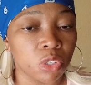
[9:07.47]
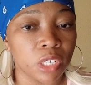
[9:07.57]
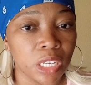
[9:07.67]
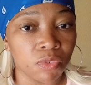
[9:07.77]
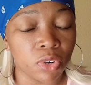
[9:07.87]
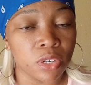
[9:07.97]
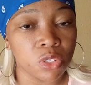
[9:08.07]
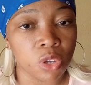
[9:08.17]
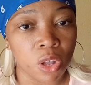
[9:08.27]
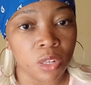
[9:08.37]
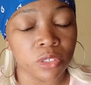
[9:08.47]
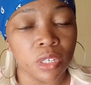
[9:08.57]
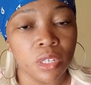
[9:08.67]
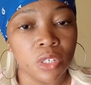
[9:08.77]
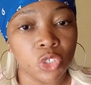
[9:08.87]
Not everyone is called
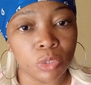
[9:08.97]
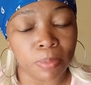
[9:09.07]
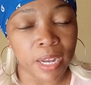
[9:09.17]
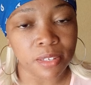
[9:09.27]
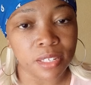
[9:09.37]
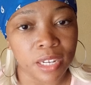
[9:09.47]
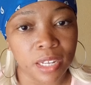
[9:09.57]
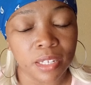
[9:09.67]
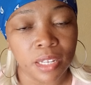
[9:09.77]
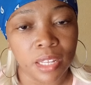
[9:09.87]
to pastor